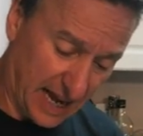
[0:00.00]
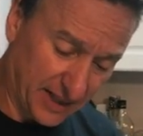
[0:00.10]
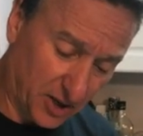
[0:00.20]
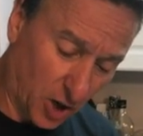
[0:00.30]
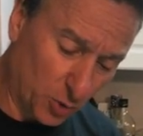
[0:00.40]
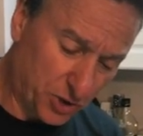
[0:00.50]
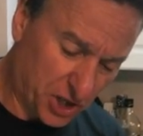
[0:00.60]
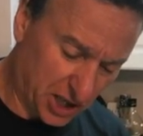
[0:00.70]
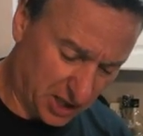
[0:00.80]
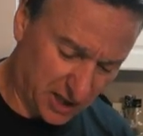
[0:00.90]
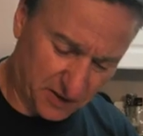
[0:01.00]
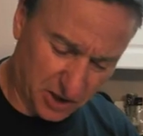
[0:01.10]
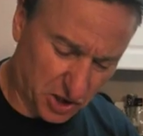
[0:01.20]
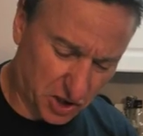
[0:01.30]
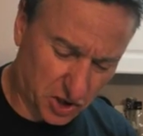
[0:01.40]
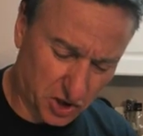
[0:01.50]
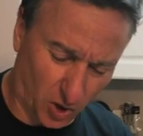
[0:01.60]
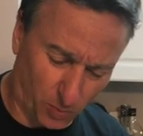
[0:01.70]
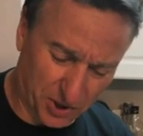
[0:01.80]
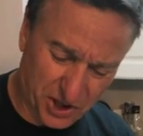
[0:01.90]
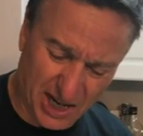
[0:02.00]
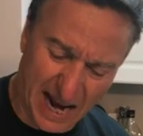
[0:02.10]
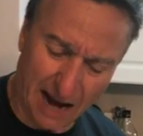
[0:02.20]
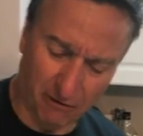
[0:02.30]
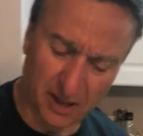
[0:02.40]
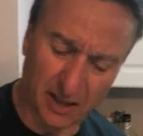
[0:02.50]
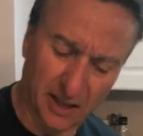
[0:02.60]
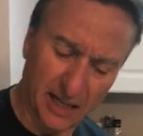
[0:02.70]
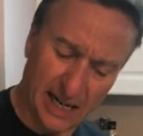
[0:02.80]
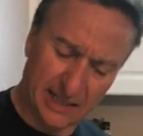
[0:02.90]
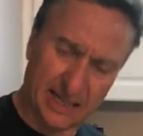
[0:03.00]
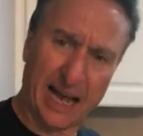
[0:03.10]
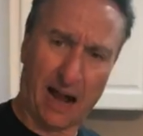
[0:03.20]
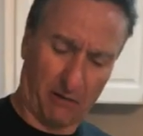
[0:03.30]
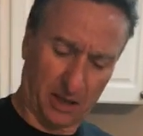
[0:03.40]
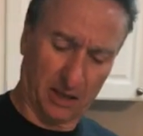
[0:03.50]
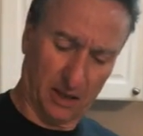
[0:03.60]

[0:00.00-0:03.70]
the goat cheese gives it so much character. It has character.